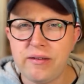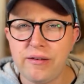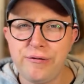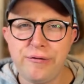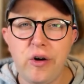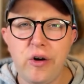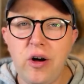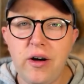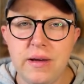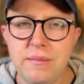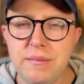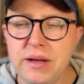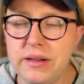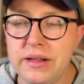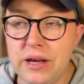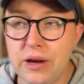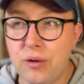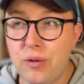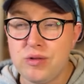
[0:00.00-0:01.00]
to 40
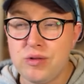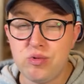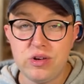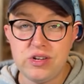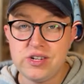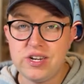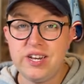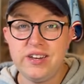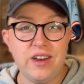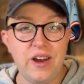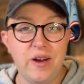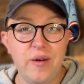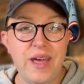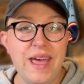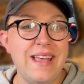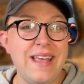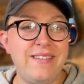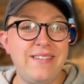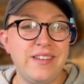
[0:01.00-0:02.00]
million quid, which
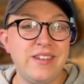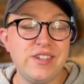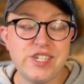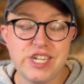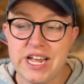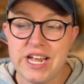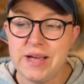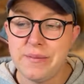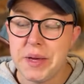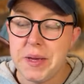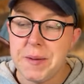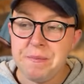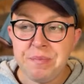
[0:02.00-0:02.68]
isn't cheap.